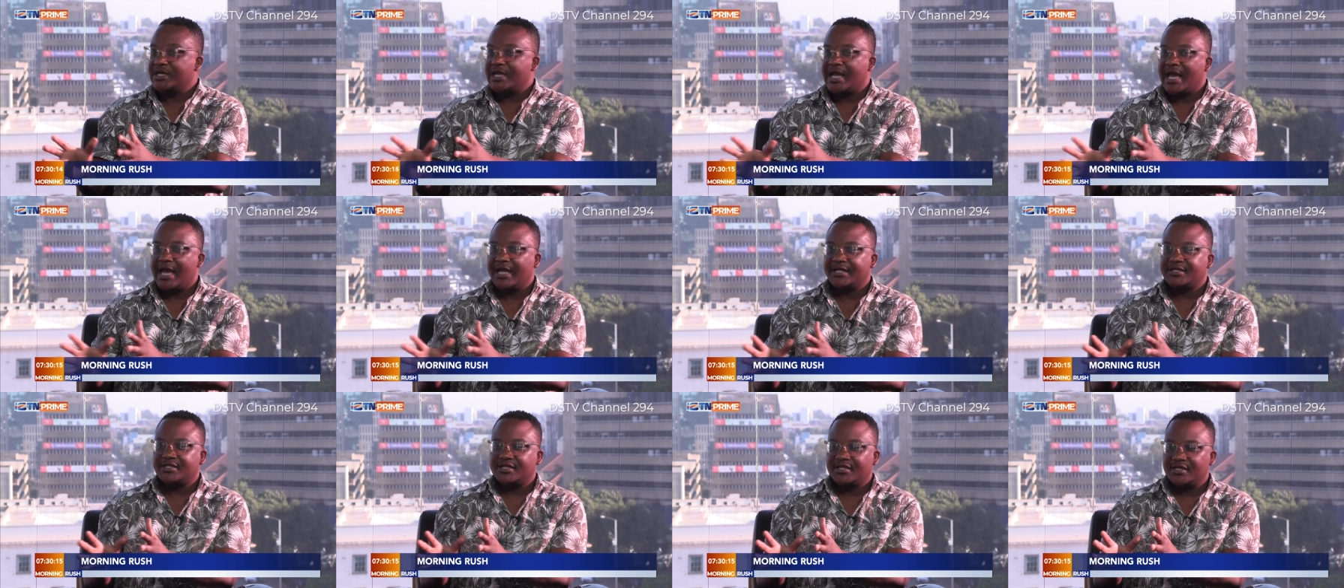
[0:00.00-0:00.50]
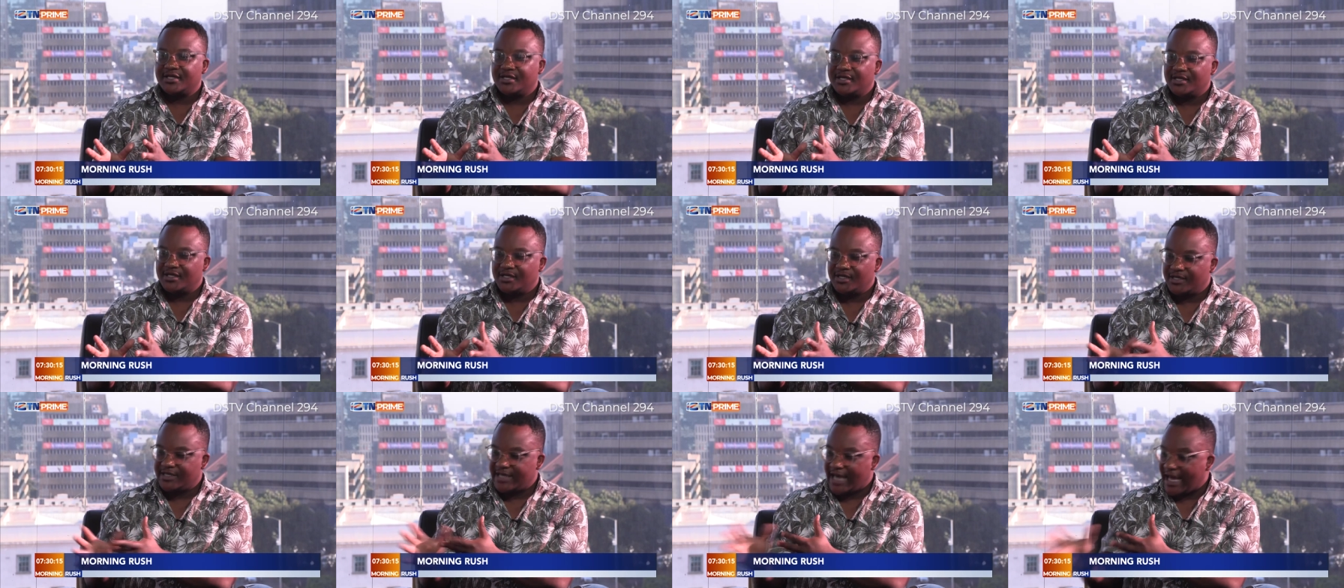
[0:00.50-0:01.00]
at
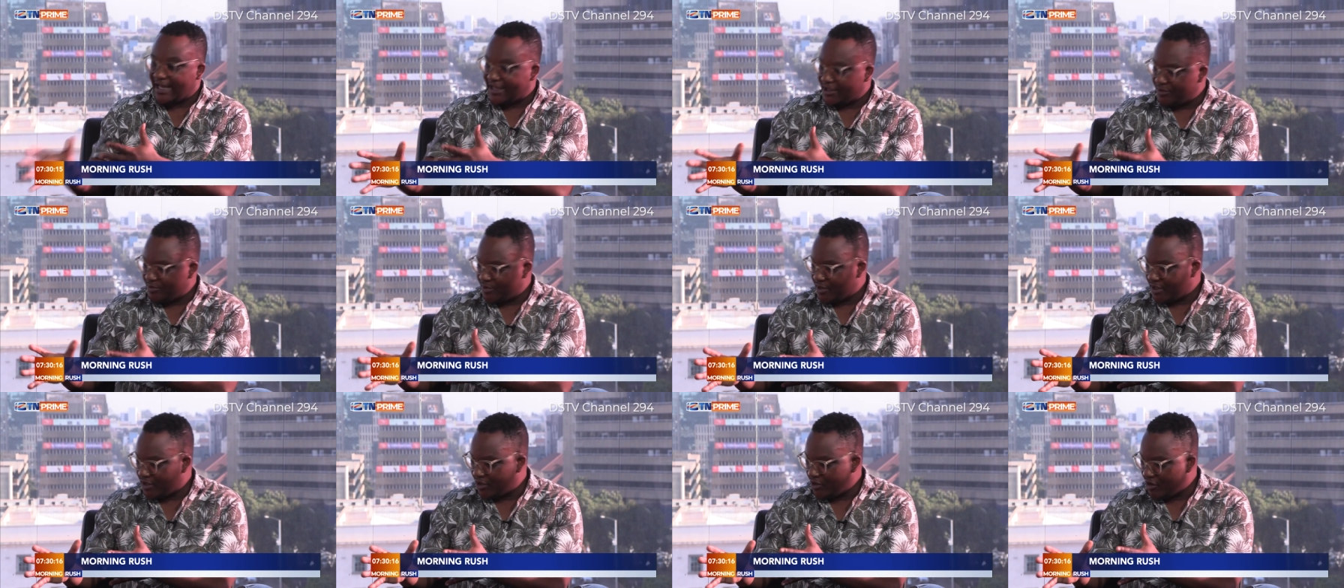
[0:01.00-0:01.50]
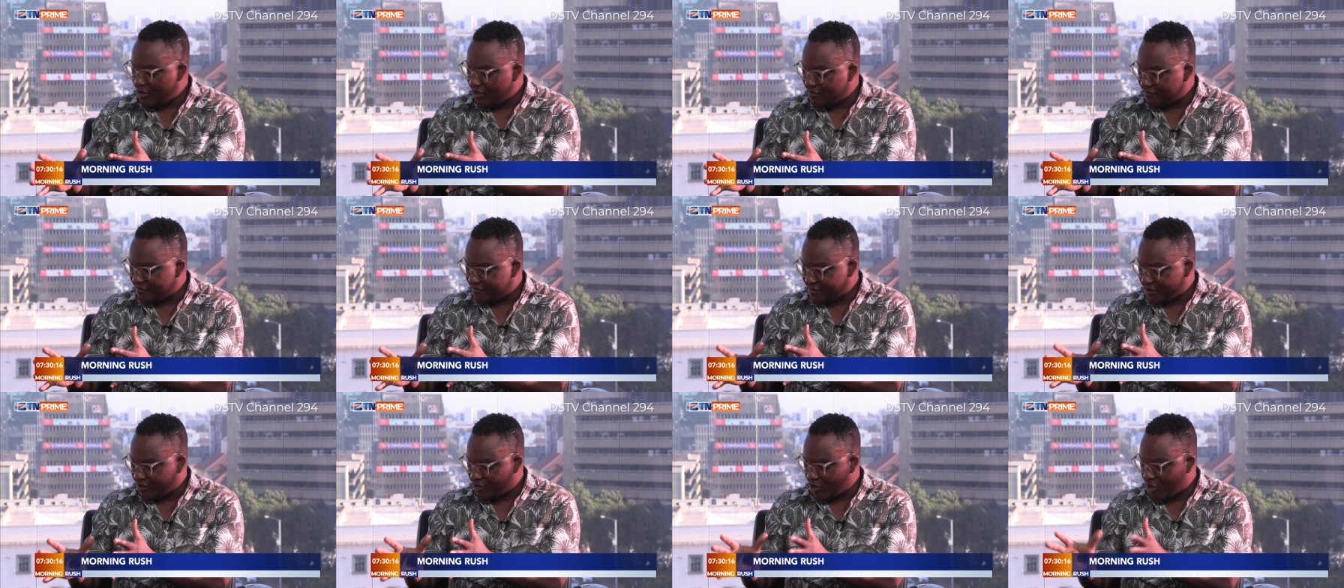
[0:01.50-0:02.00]
the caliber
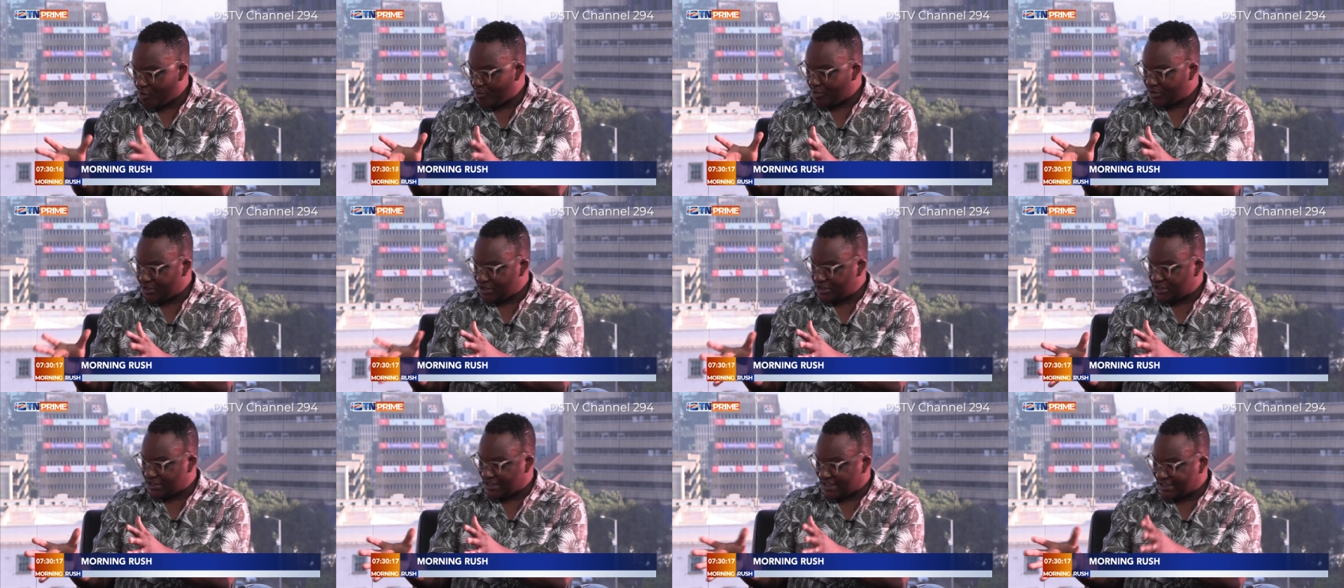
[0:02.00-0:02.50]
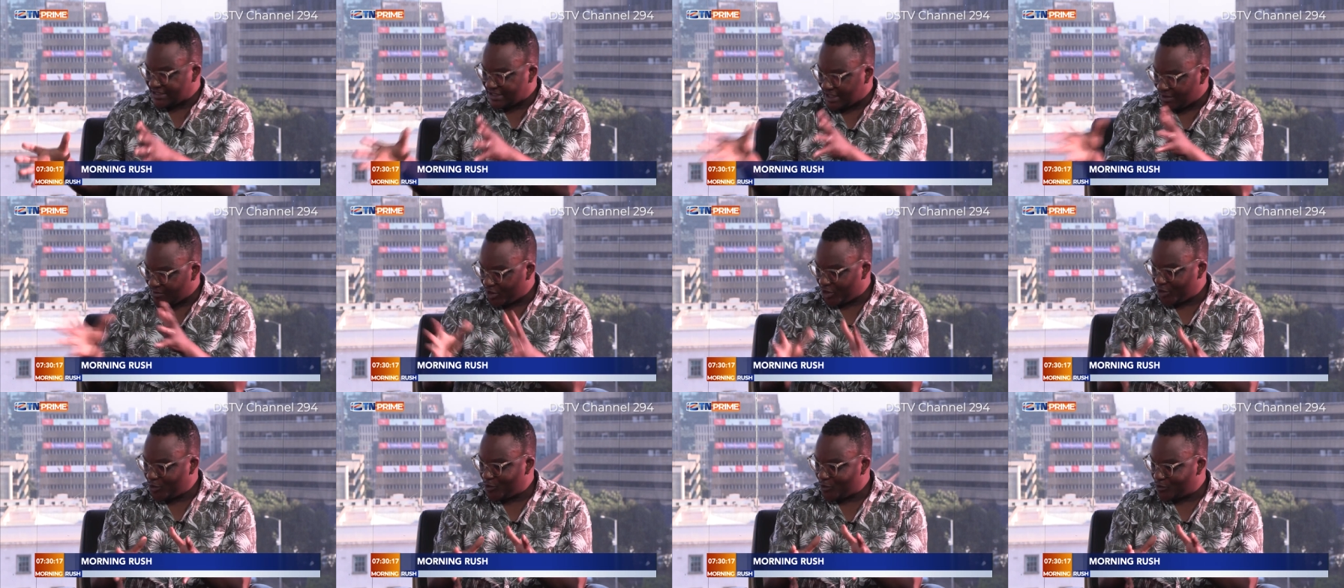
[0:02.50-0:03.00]
of the competition that's
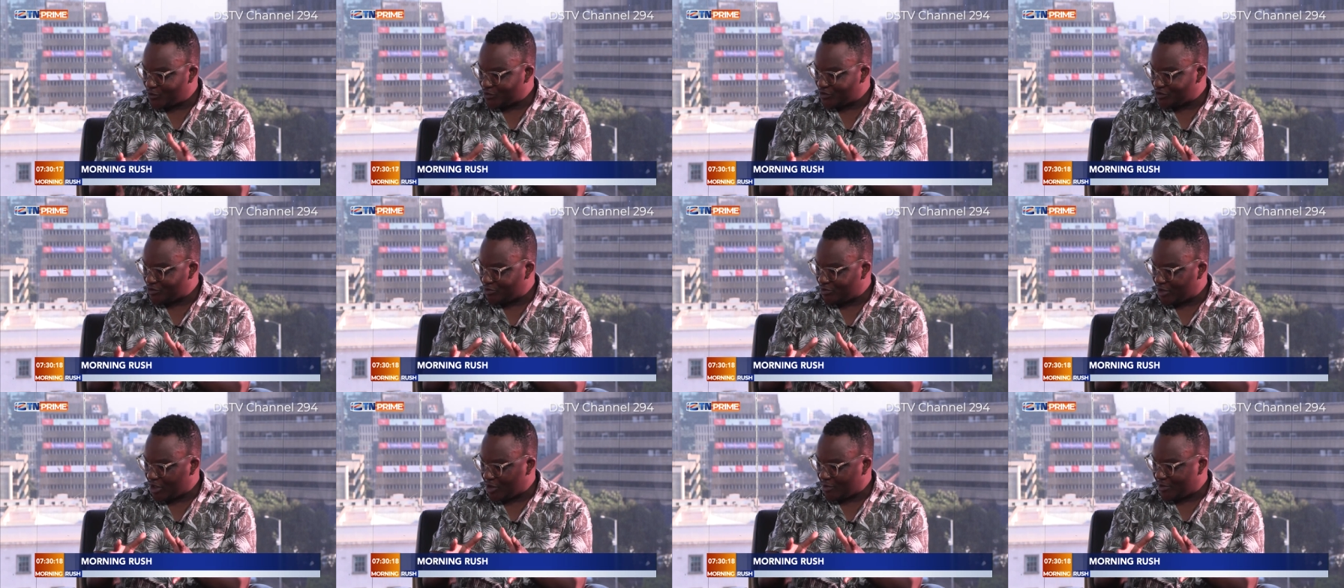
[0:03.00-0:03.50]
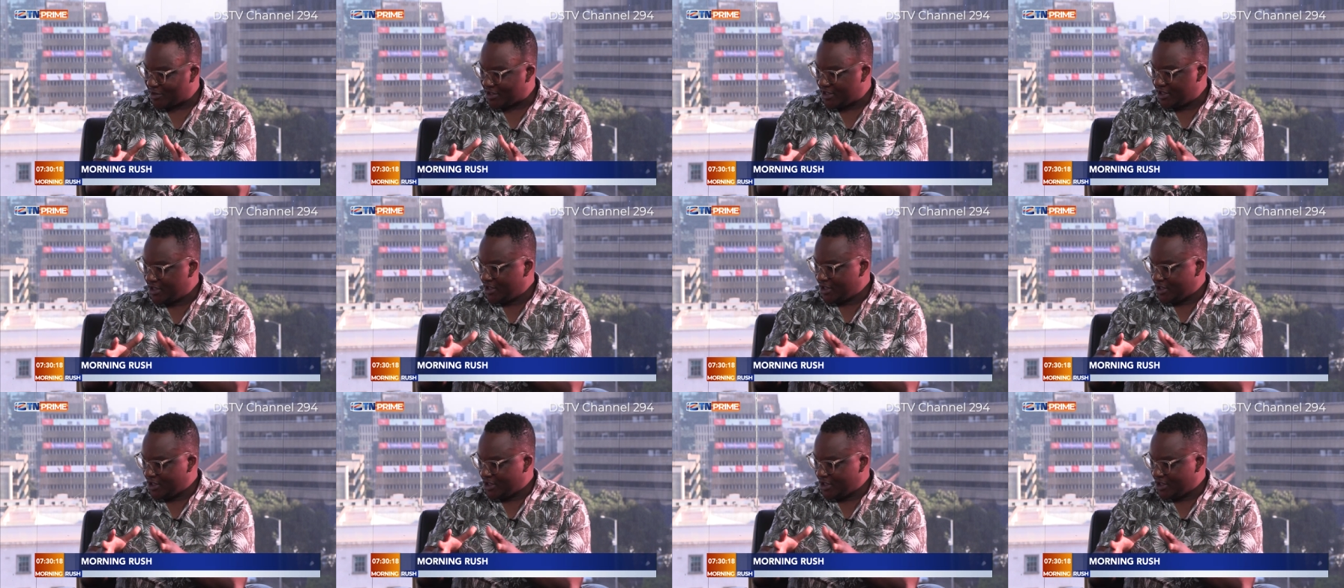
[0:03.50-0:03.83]
coming through to Zimbabwe,